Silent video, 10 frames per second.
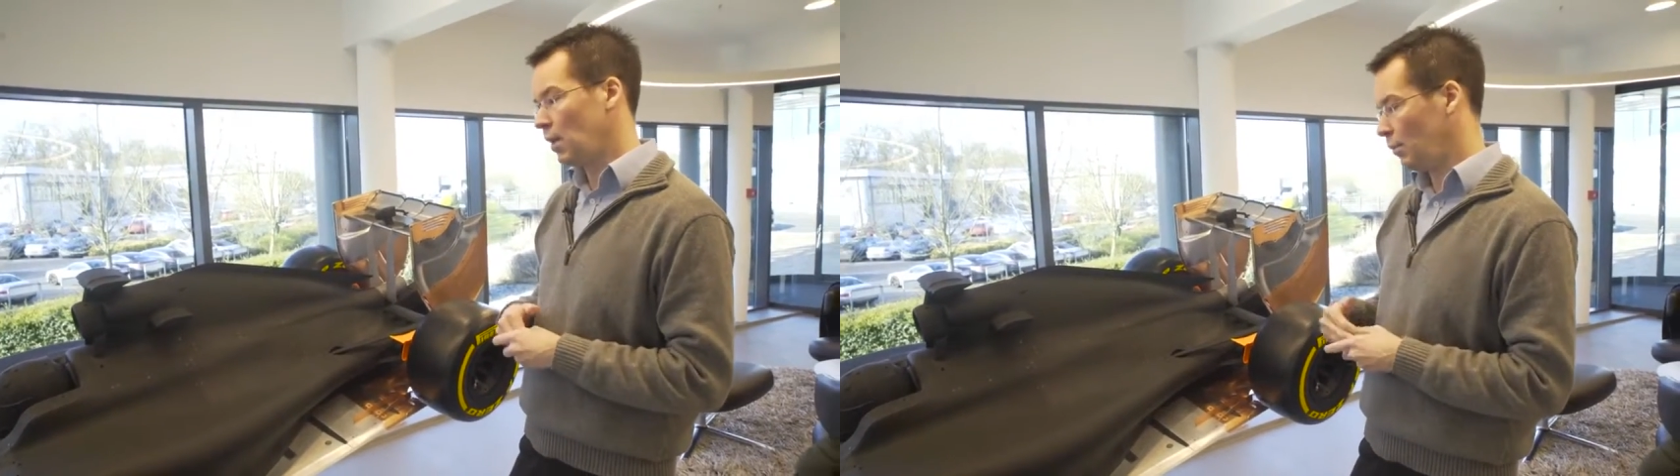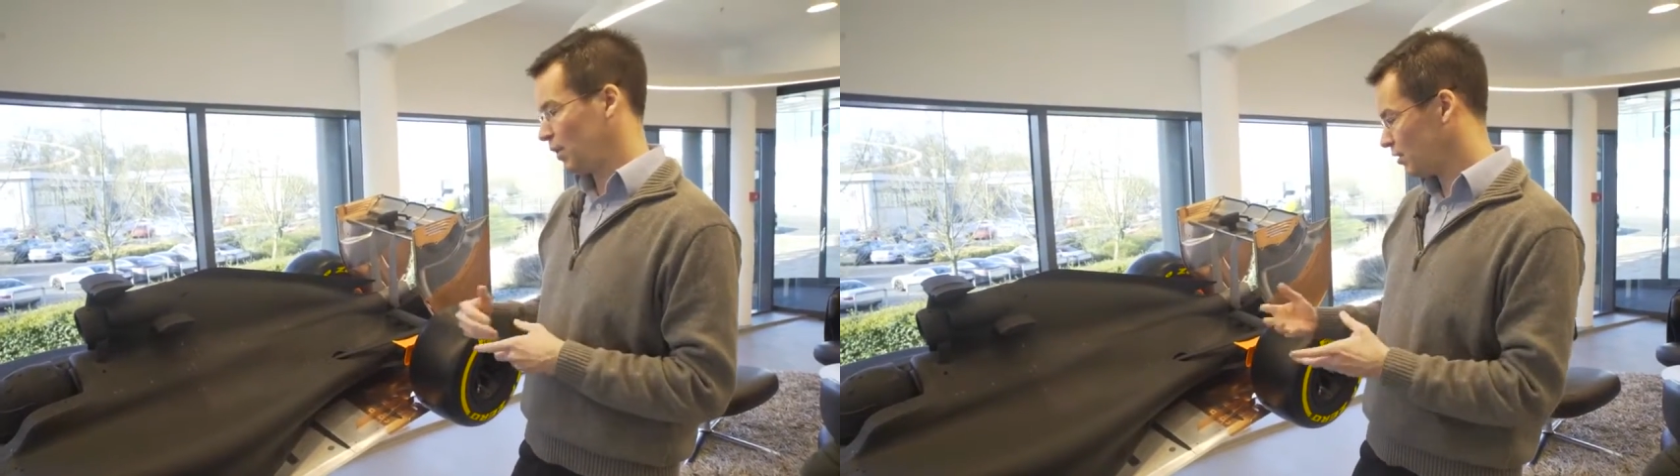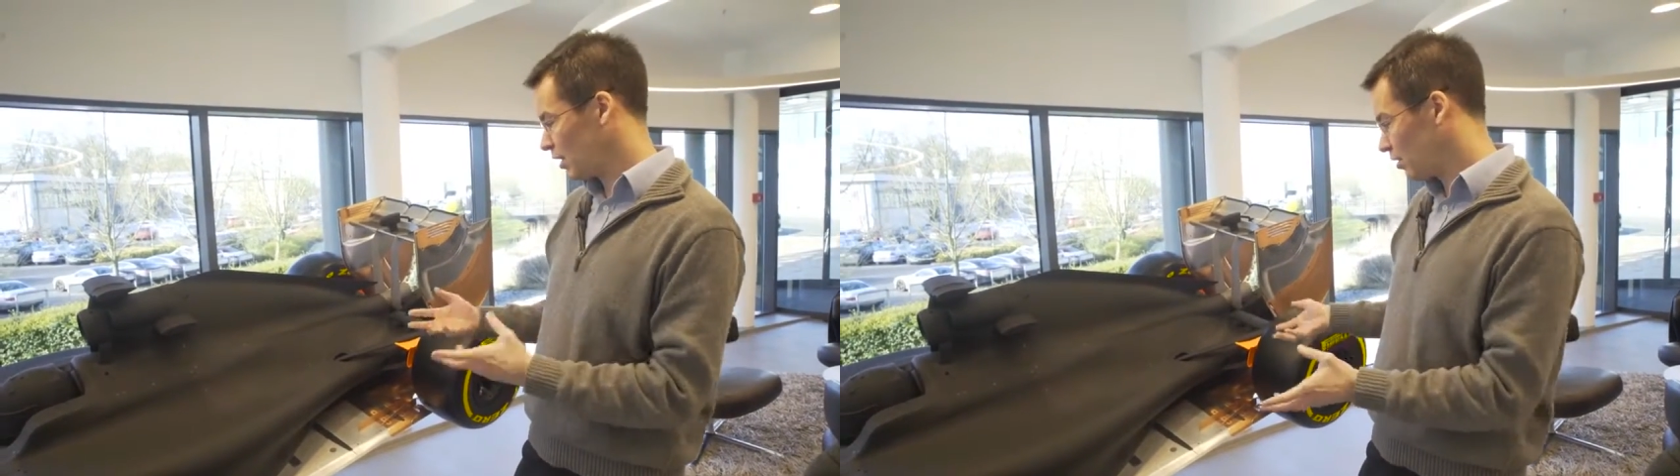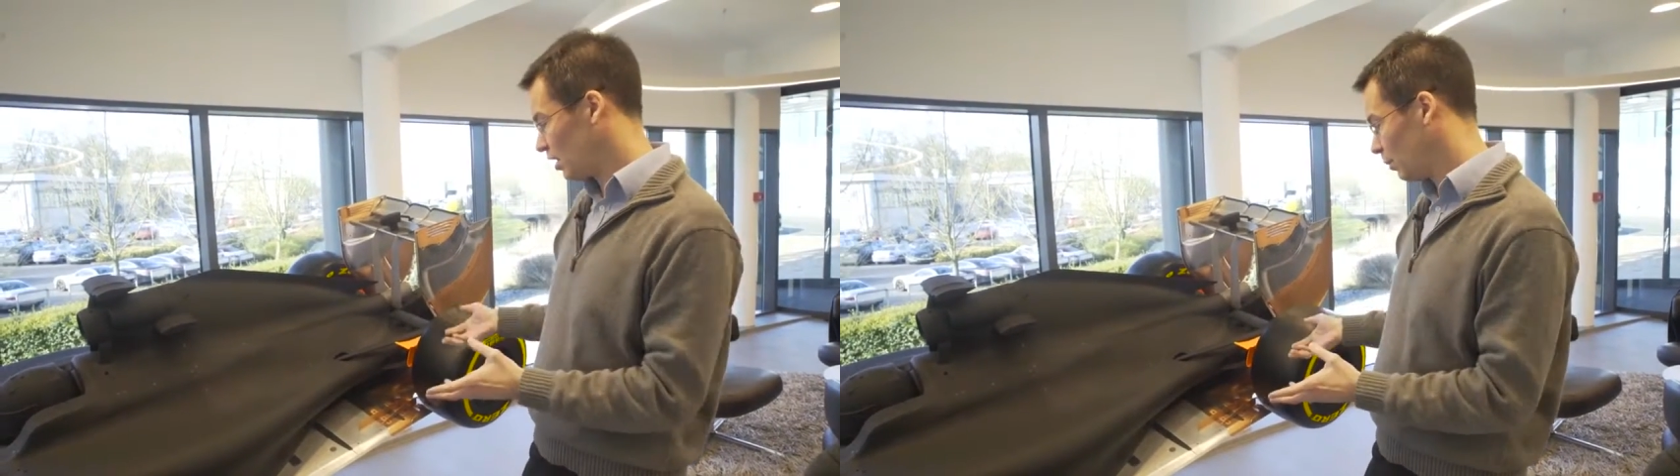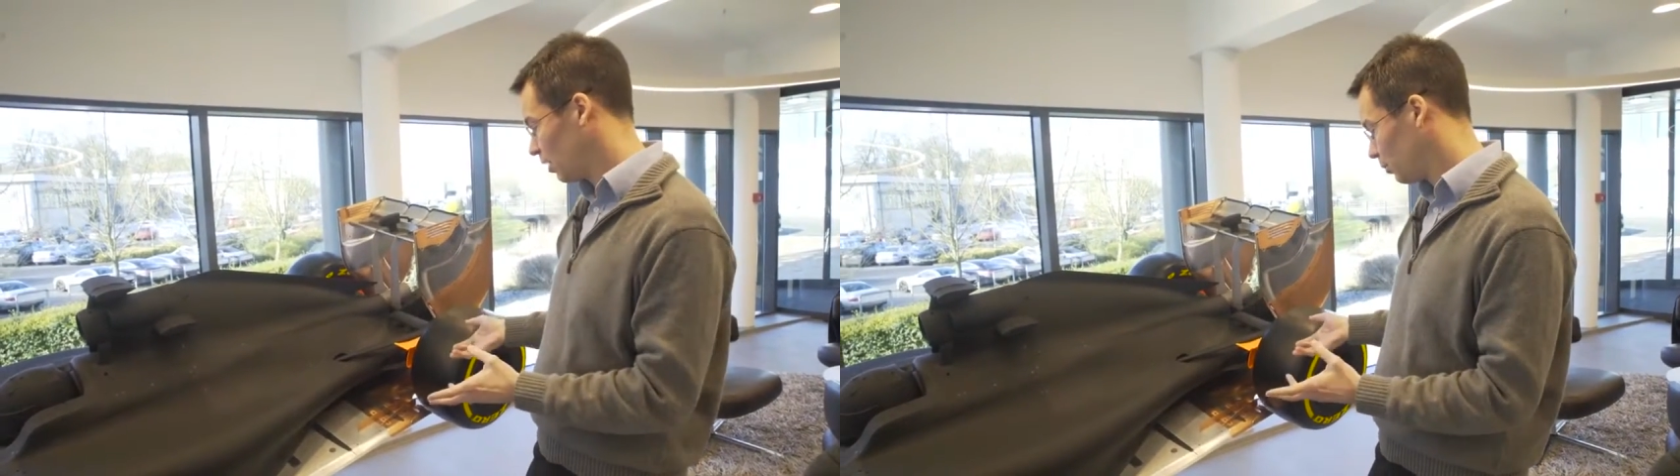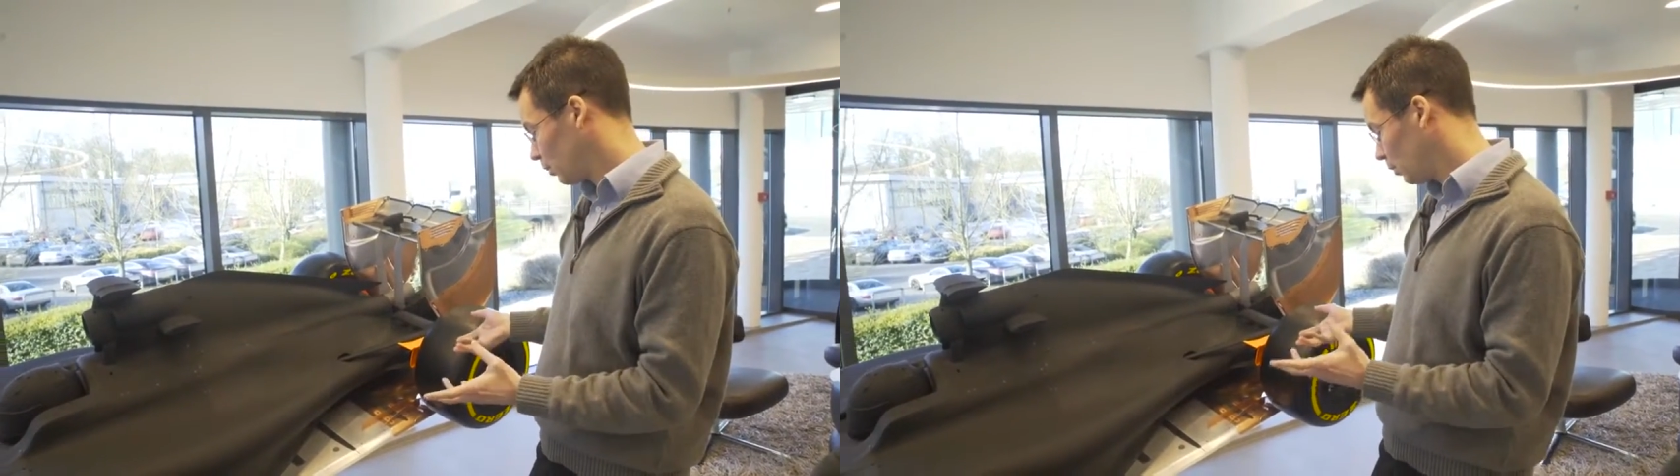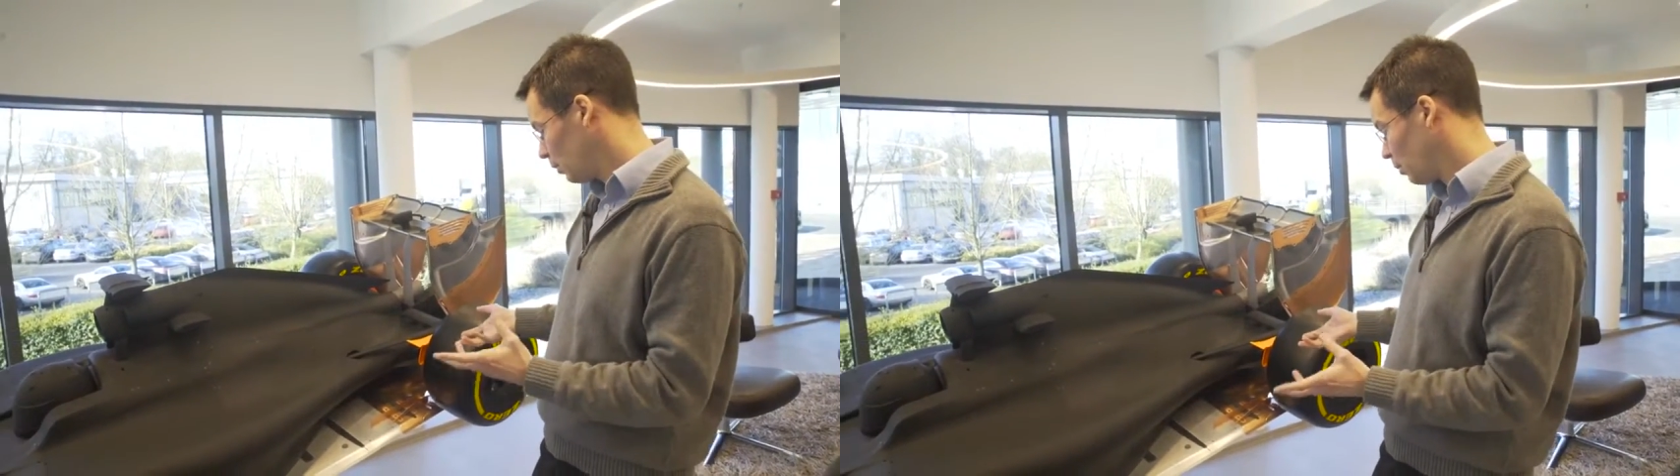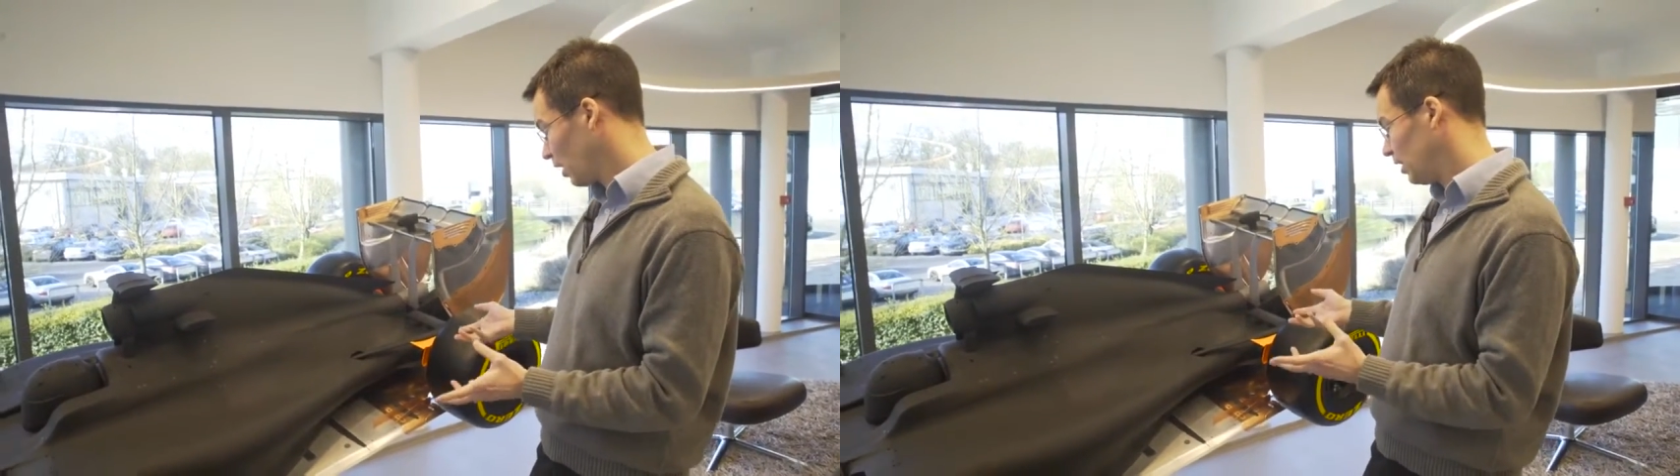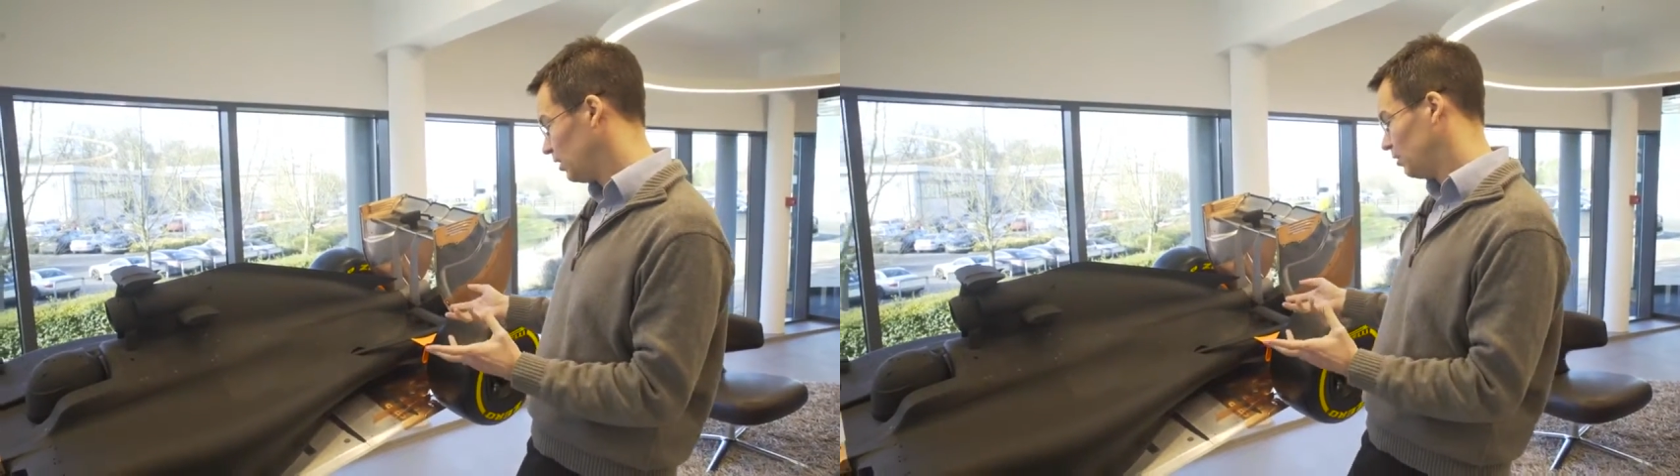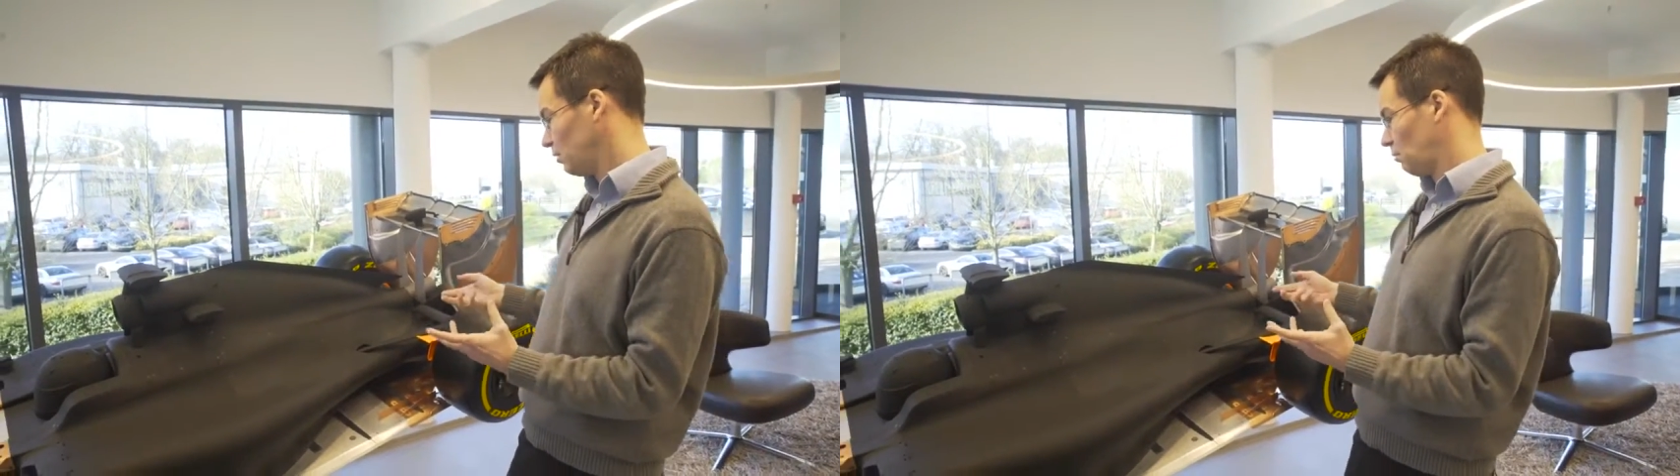And because aerodynamics probably
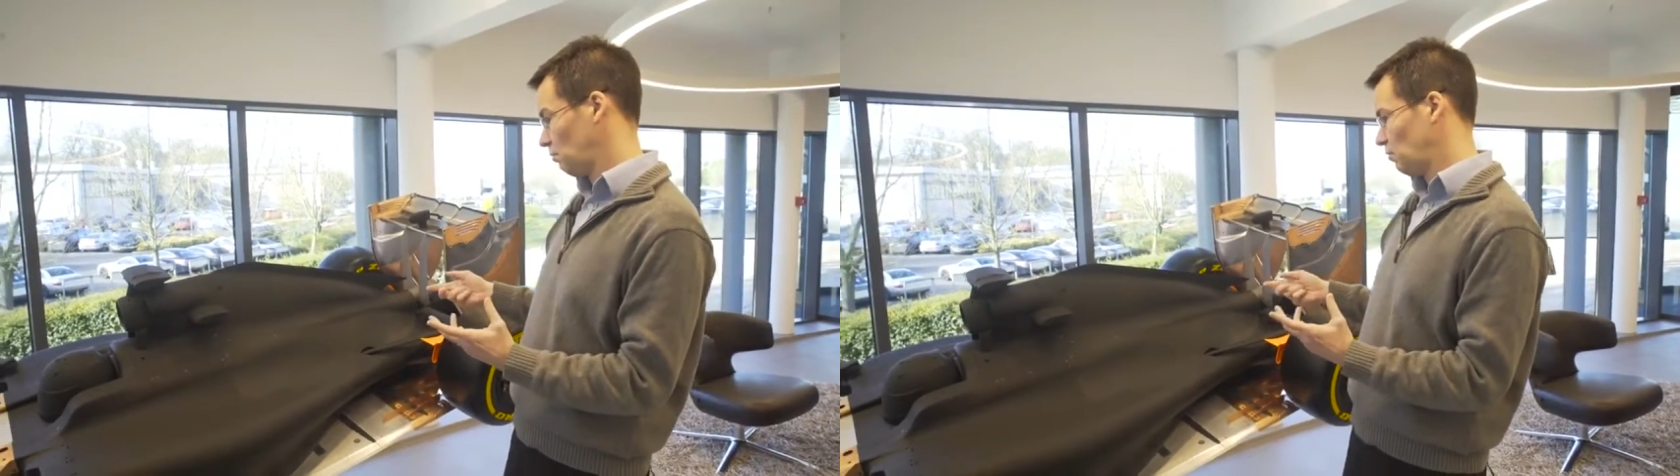pays